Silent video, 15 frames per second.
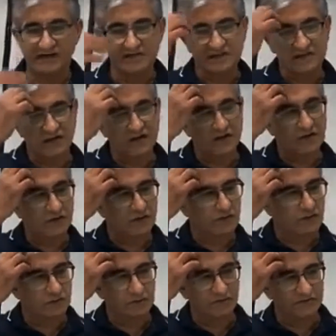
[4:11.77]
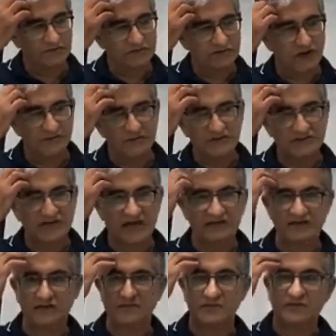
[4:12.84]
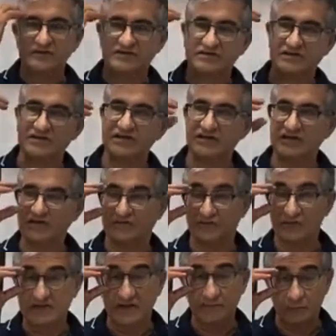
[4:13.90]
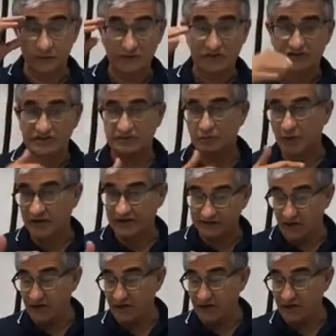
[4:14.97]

So if you typed in ChatGPT, for example, we just did one.